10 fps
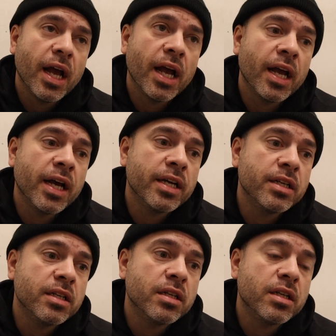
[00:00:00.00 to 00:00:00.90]
And
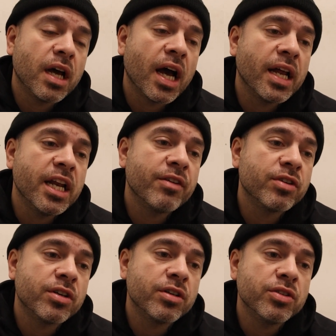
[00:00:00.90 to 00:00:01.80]
I
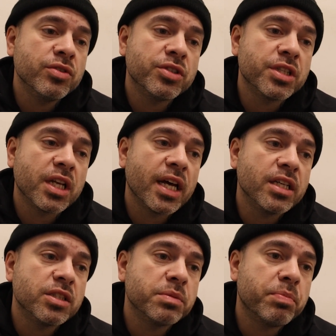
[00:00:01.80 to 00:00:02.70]
never used to like
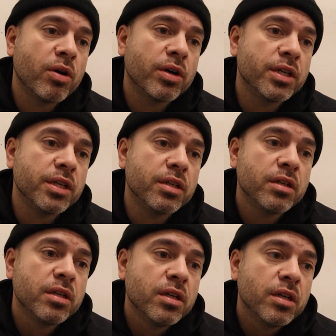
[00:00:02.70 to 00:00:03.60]
sparring
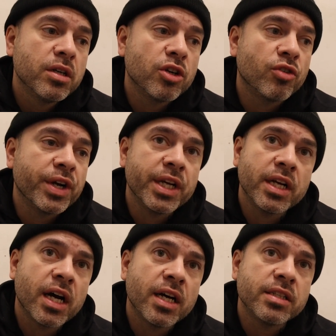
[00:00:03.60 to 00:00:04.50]
green
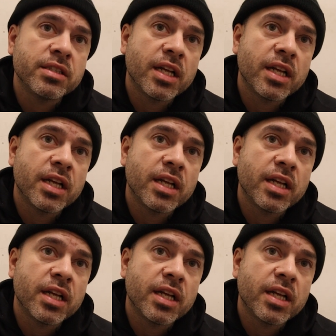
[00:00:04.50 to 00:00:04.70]
guys.